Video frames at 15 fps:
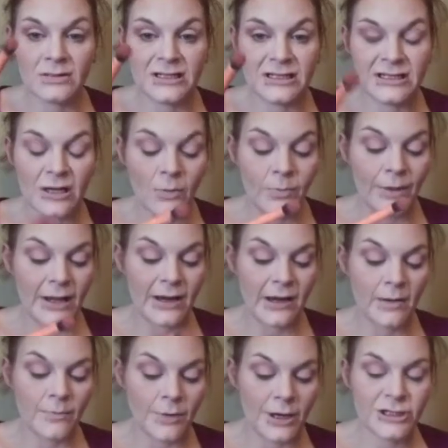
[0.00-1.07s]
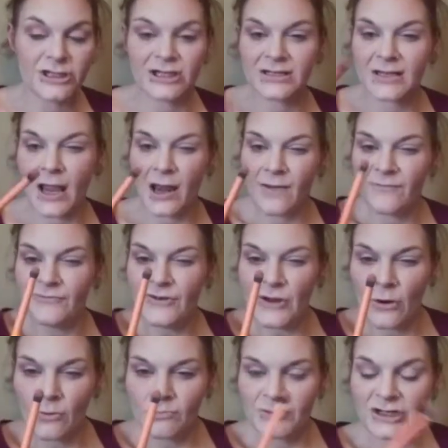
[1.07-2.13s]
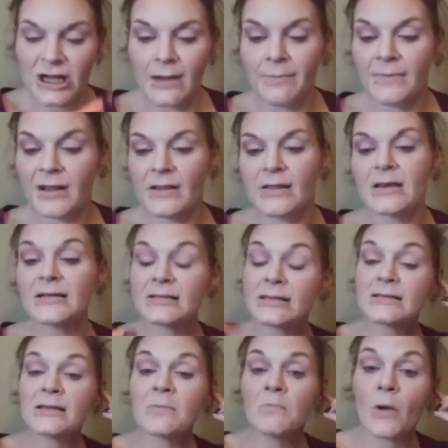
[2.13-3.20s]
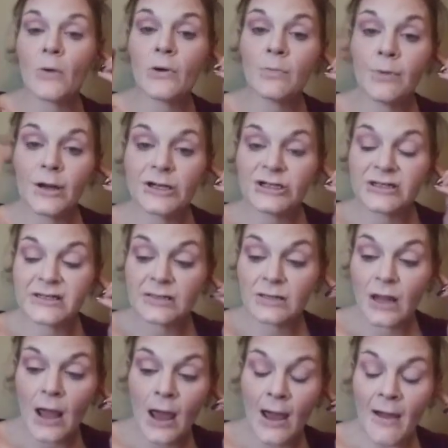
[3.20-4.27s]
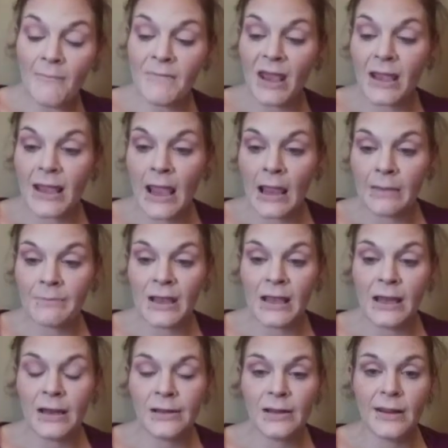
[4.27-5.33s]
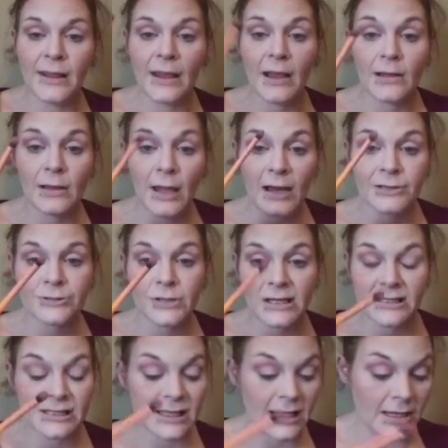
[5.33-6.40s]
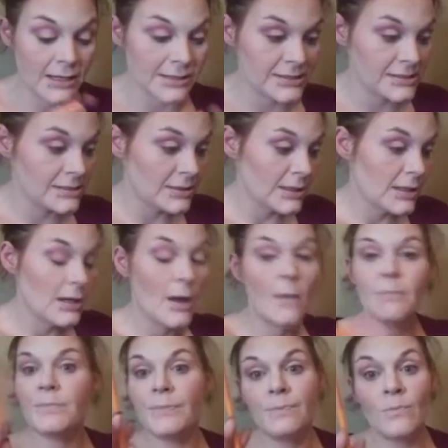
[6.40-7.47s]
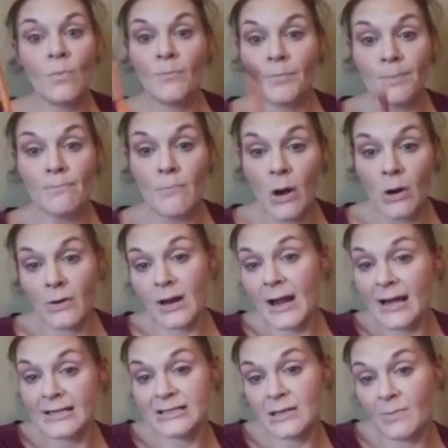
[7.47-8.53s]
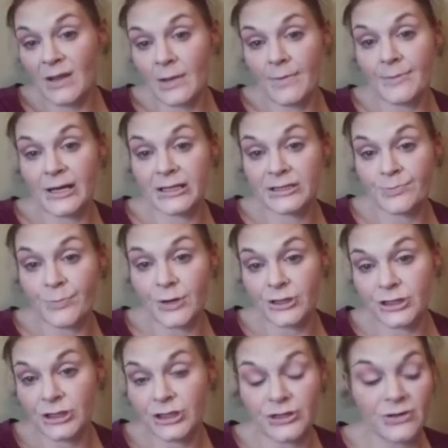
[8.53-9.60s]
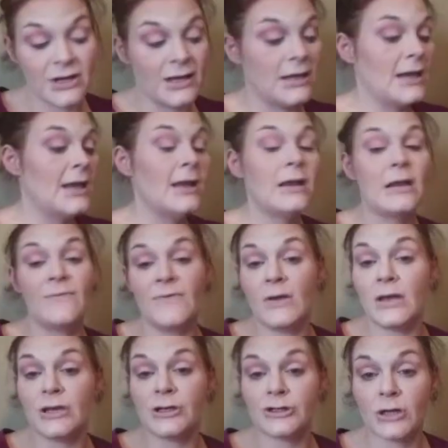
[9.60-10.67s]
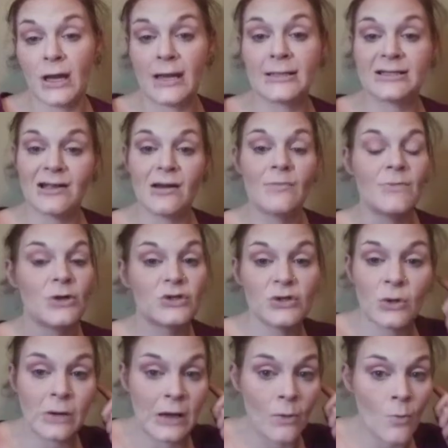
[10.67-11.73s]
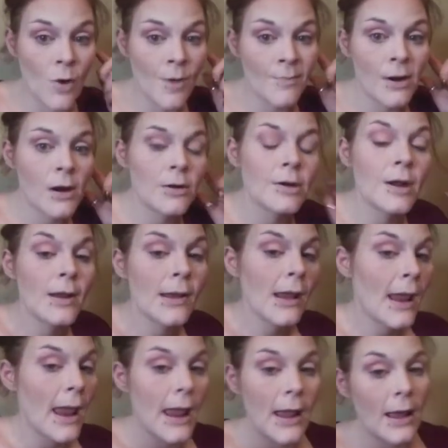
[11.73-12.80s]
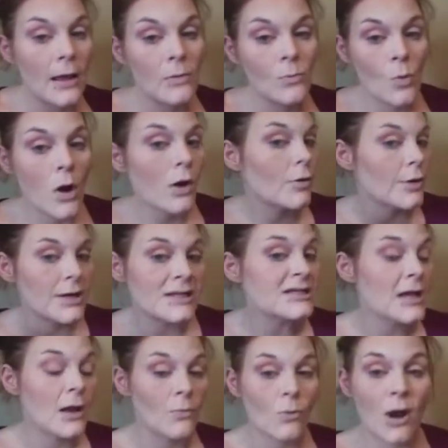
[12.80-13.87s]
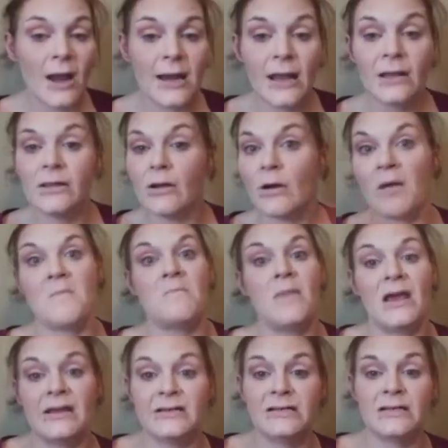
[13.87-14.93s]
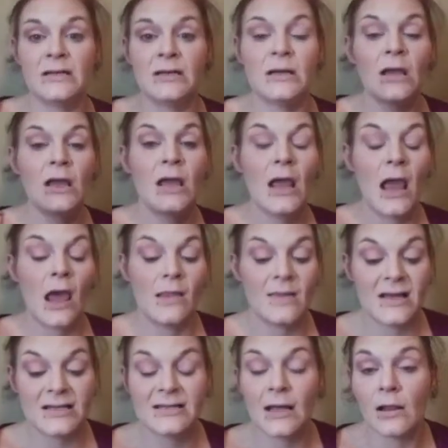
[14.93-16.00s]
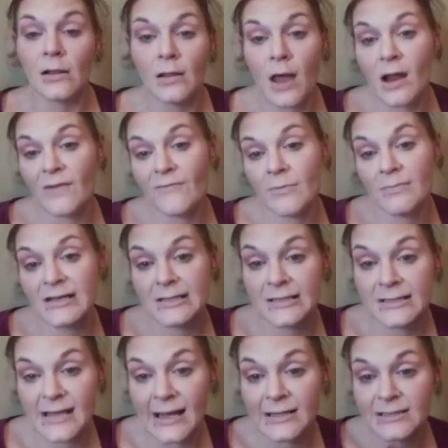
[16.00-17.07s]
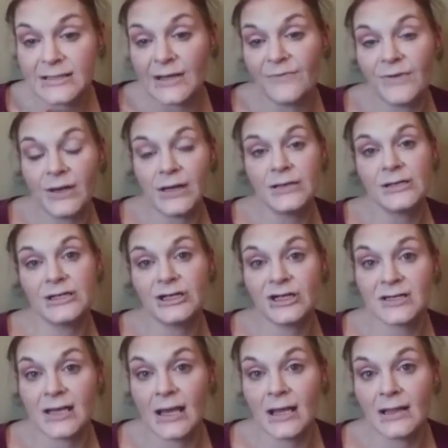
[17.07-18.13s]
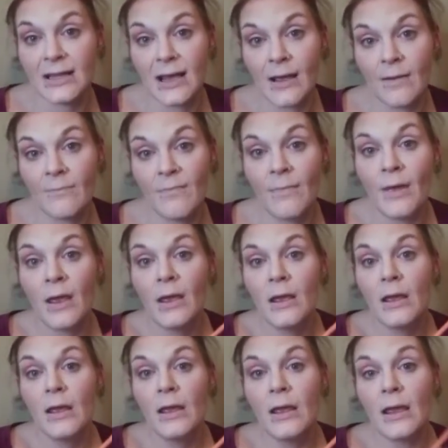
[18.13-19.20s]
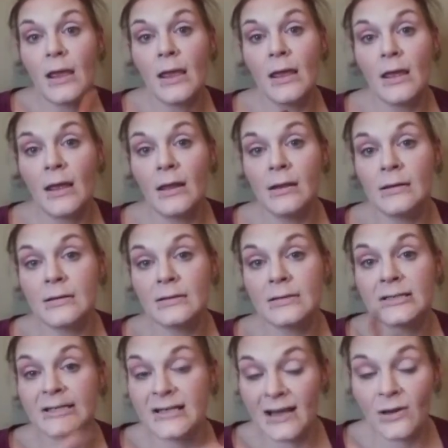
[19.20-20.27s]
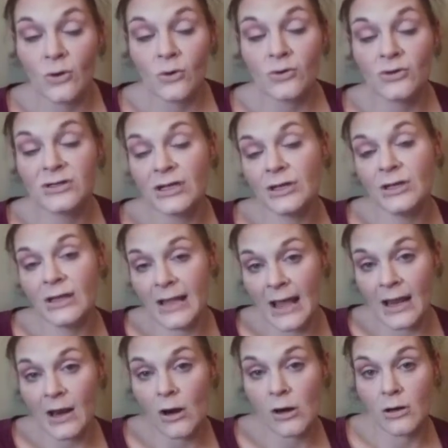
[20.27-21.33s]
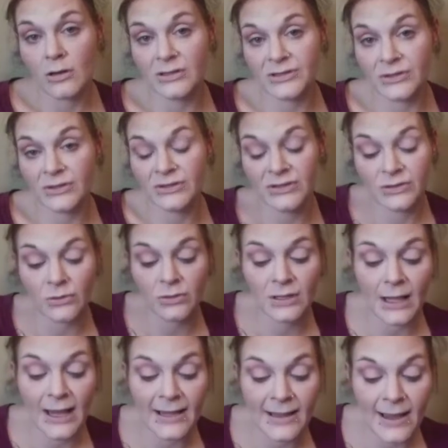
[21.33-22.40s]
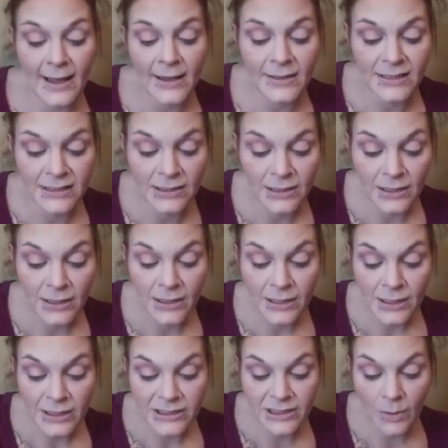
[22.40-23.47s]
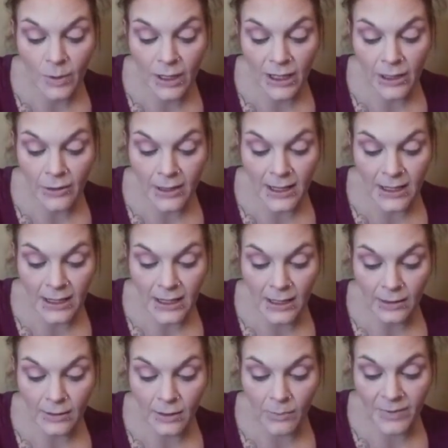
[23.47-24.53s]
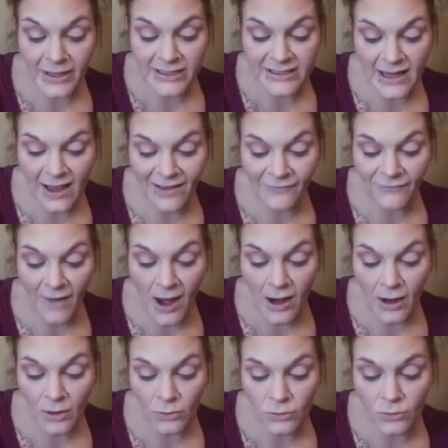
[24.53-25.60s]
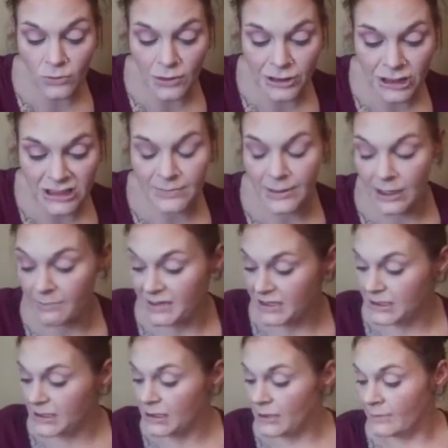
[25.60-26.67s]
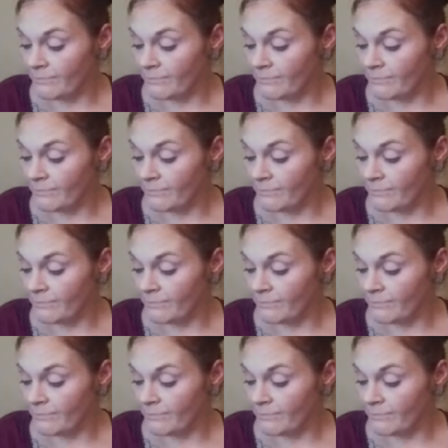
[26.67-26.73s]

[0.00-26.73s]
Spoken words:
detail blending brush. It's kind of dome shaped. This is a Moda brush. It came in the Electrics kit. Moda has some of the best brushes you can get if you can get your hands on them. They're sold at Walmart and Walgreens and Rite Aid. They're amazing, and they sell a lot of them in sets. If you need to just get them in singles, they are also sold like that. So we're going to go ahead and get a little bit of sapphire. Ooh, she's pigmented.